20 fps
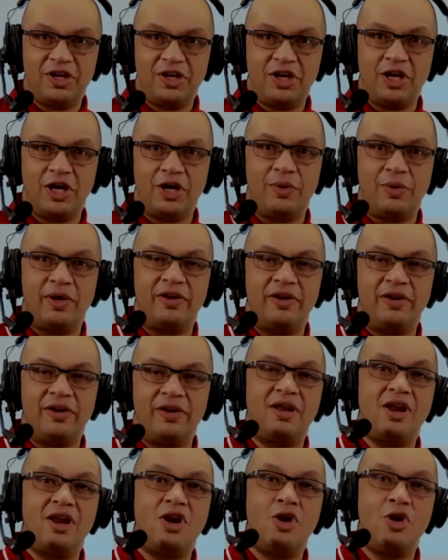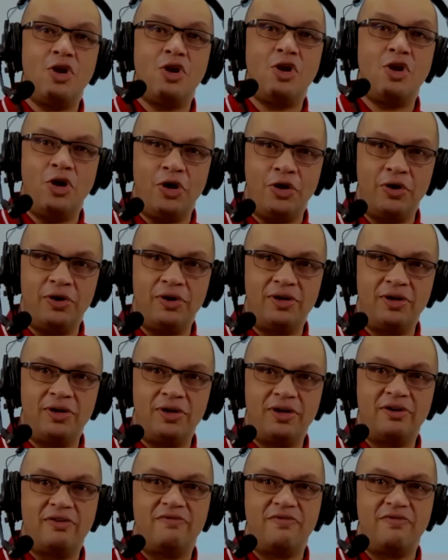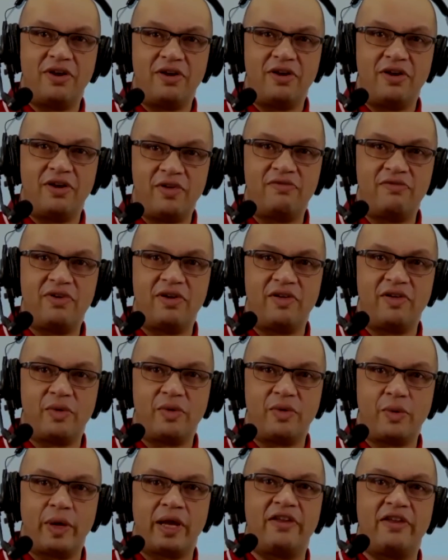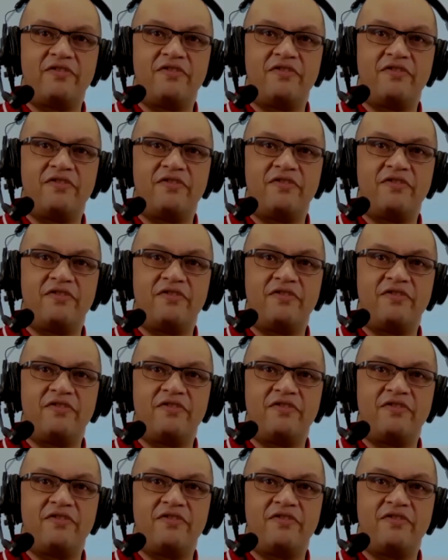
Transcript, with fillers: Go and learn very, very quickly.